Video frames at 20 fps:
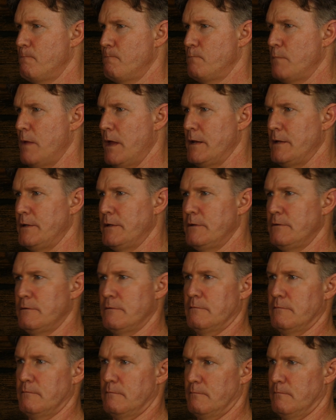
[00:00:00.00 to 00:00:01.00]
And he didn't,
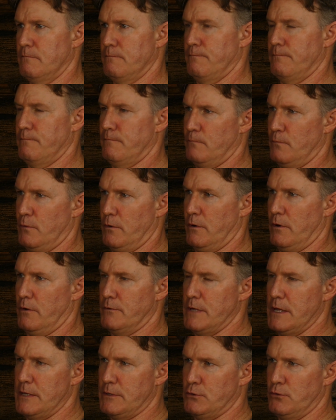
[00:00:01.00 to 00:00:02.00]
on
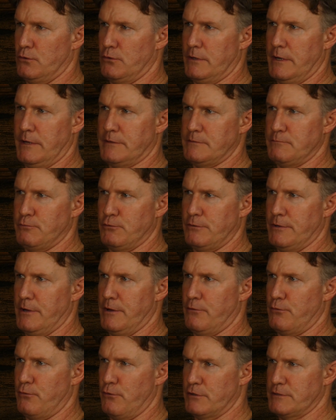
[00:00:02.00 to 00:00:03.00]
that door, he hasn't put any
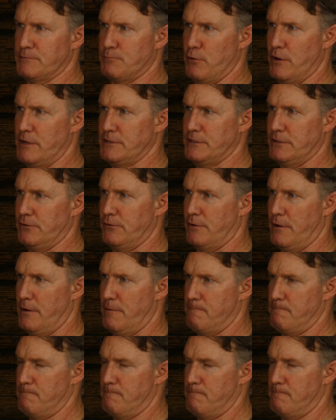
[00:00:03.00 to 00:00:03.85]
cross bracing on it.